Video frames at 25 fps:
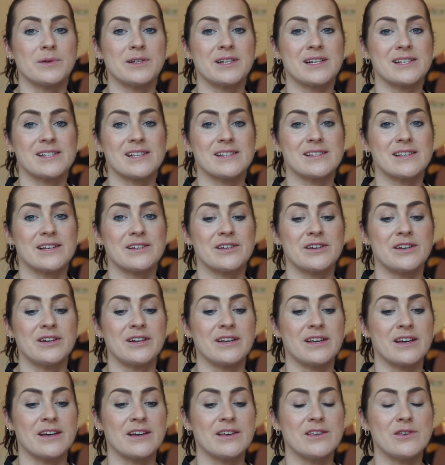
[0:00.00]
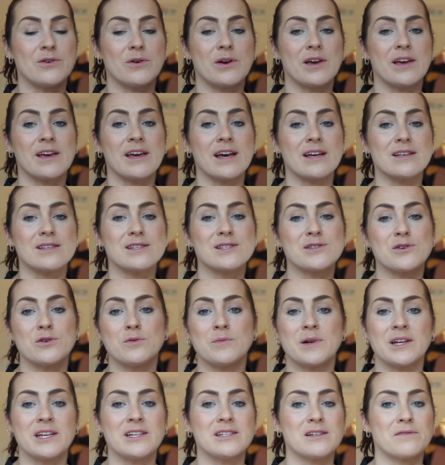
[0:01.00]
And as I said earlier, you can get so
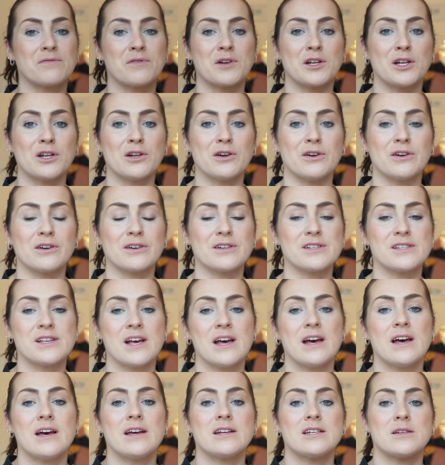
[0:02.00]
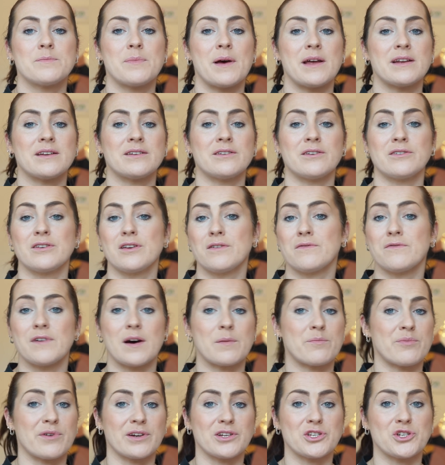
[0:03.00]
many different looks depending on your
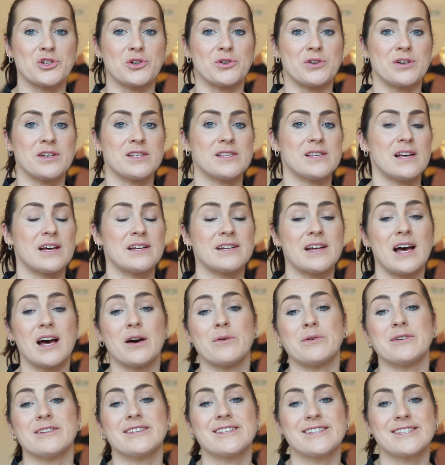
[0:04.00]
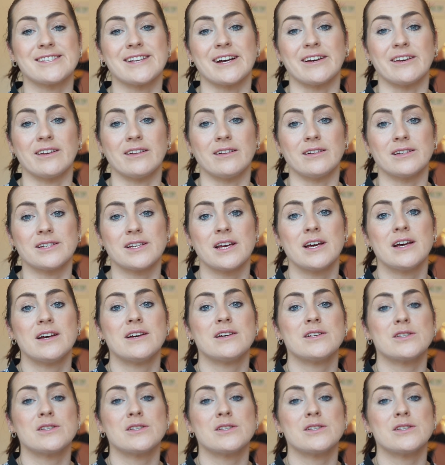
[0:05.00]
fabric choice and how it's styled.